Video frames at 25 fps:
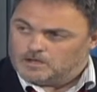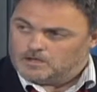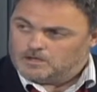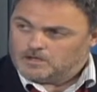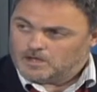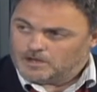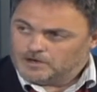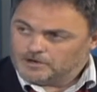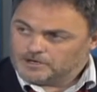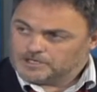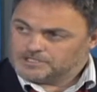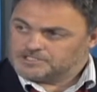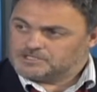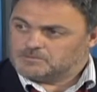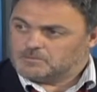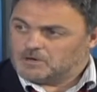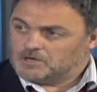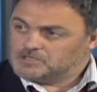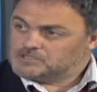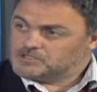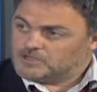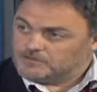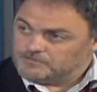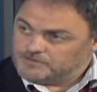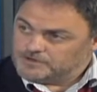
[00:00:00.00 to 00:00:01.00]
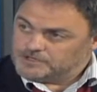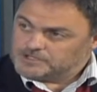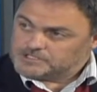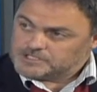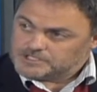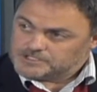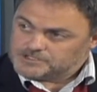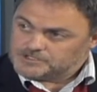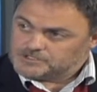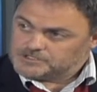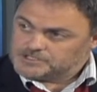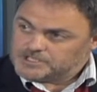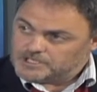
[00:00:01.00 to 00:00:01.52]
Yeah, look, it's the most diverse,
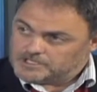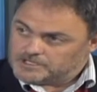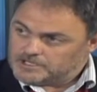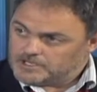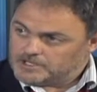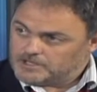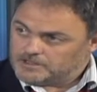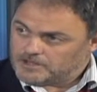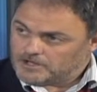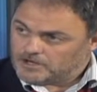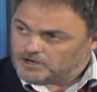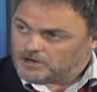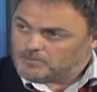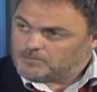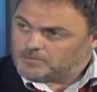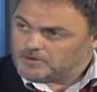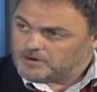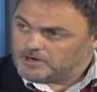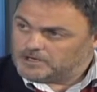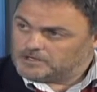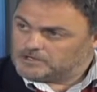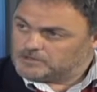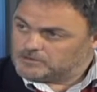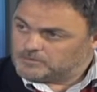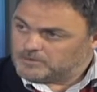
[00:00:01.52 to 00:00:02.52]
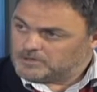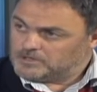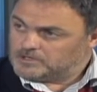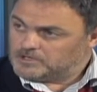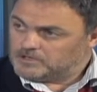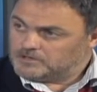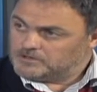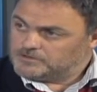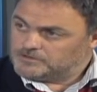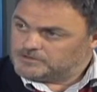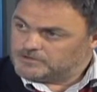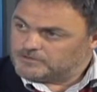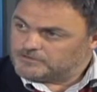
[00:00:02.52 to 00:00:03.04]
as you said there. They operate
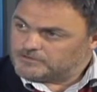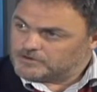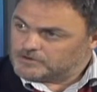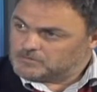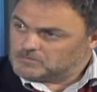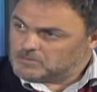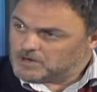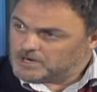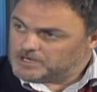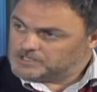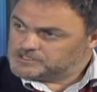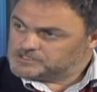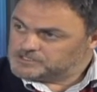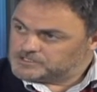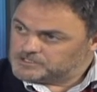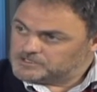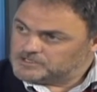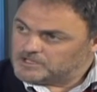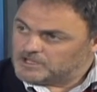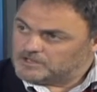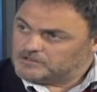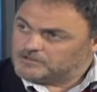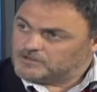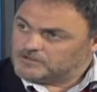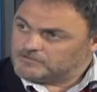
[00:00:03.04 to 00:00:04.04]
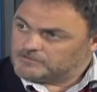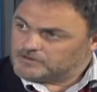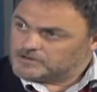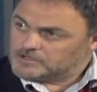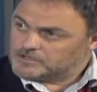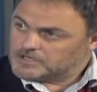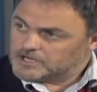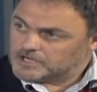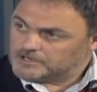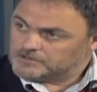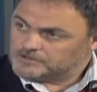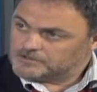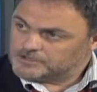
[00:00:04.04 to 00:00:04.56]
20 different mines in 10 different
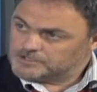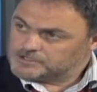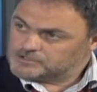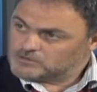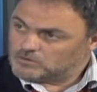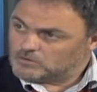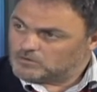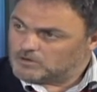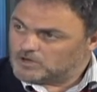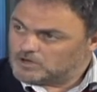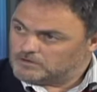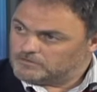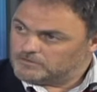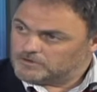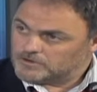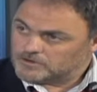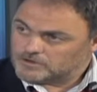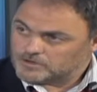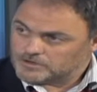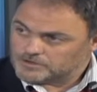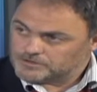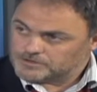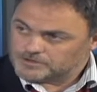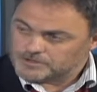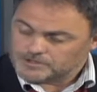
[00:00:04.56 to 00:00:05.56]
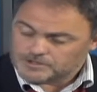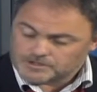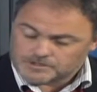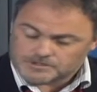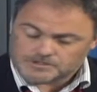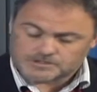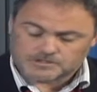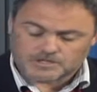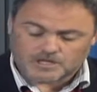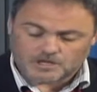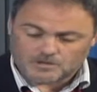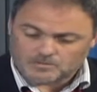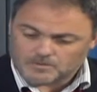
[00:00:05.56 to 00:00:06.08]
countries all yeah. over the
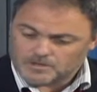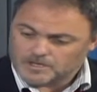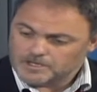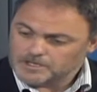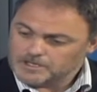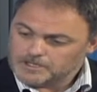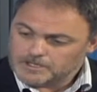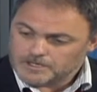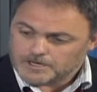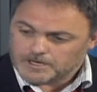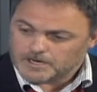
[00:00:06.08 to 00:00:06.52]
continents globally.